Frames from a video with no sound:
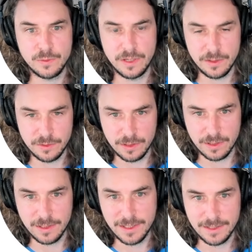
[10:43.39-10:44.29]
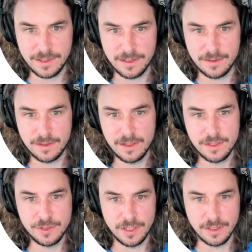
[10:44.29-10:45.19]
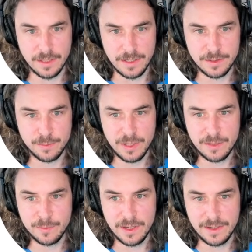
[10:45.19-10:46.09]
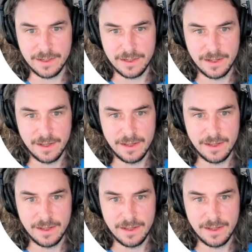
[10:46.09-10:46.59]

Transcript: When a user clicks the generate debate button,